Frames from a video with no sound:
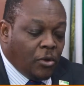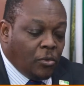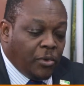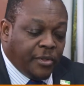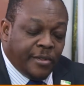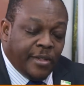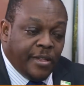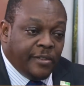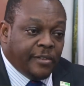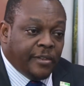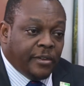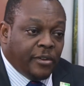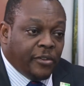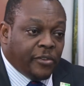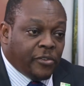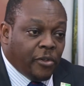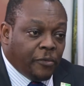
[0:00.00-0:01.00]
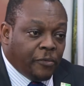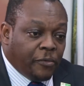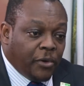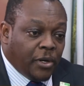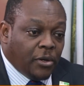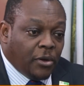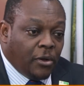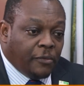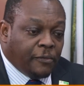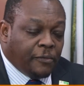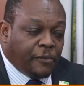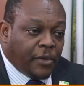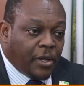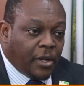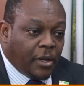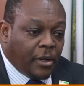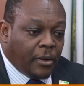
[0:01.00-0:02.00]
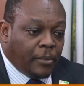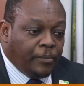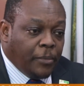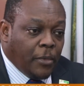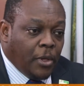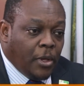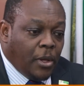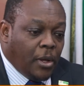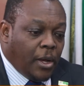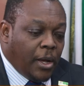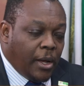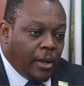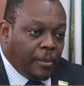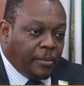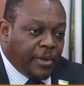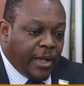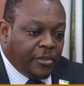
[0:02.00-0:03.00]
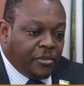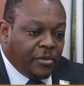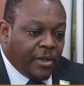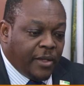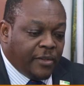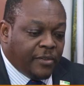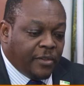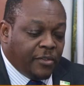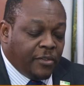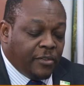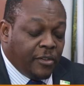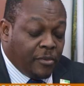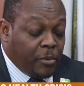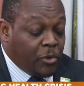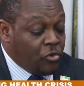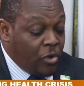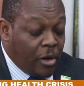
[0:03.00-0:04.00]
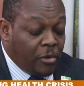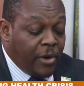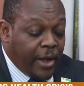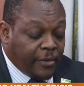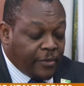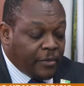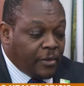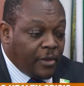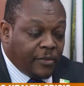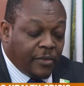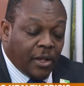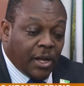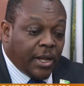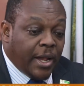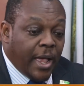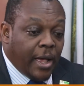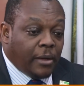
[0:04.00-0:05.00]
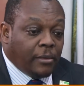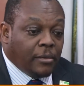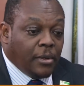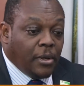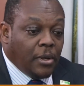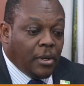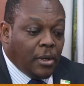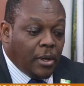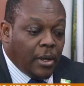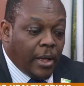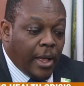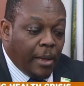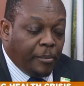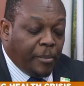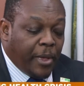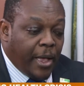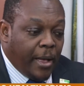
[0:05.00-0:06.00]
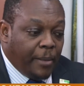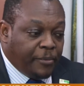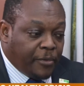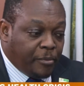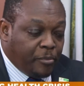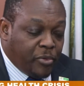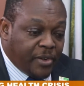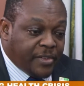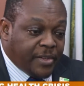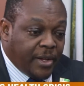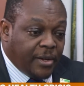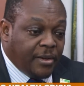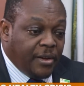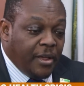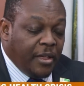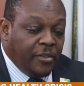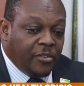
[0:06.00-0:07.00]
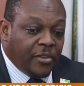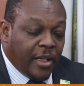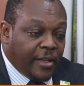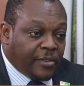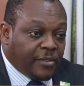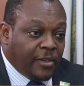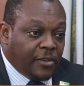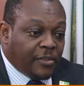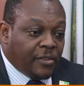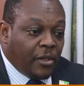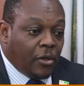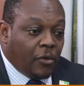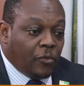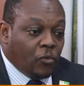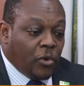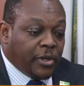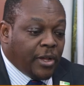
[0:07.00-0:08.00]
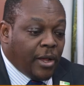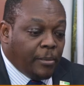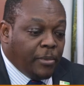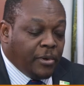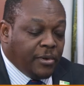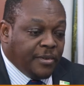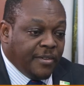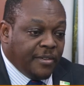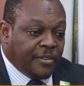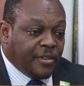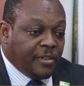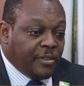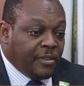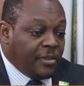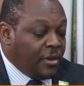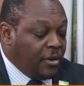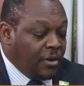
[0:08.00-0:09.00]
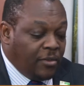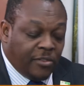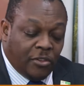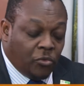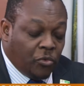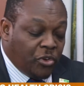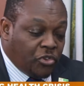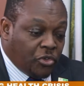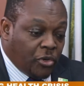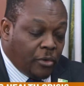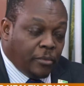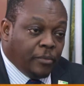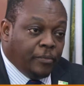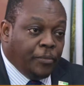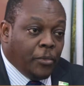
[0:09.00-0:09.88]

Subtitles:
with easing the suffering of Nigerian citizens. But you are right, there's a clear and perhaps present danger, as they say, of waterborne diseases in the situation